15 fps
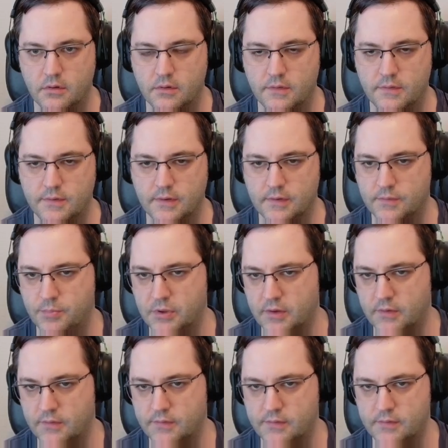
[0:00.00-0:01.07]
6
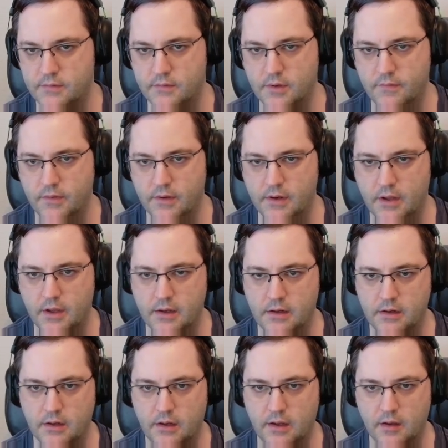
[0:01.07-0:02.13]
because of the
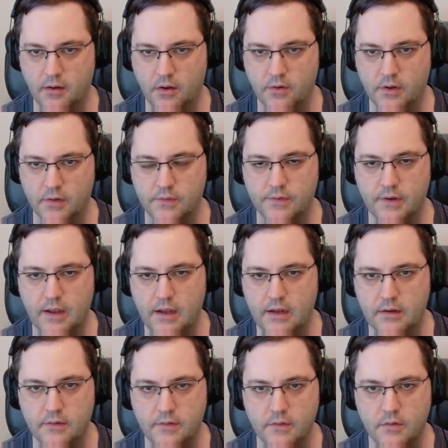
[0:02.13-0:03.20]
9, it can't go next to
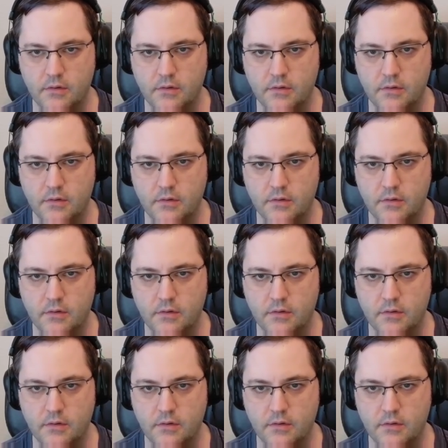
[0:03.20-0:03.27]
8.